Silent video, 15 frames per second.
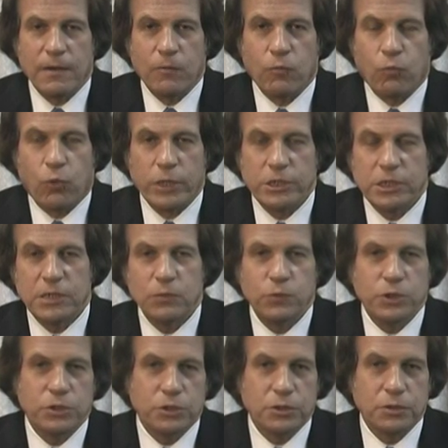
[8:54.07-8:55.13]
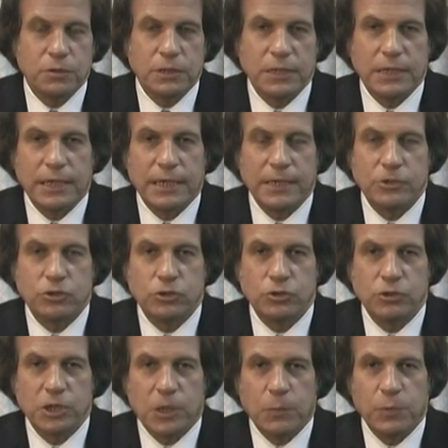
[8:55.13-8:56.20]
what can we do to
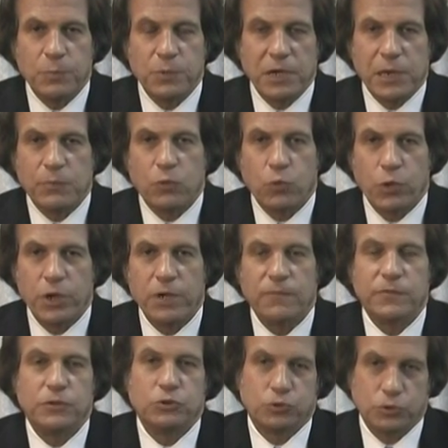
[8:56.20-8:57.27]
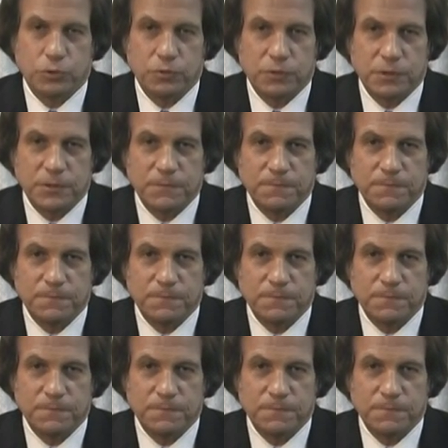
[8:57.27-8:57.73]
help him become aware of the truth.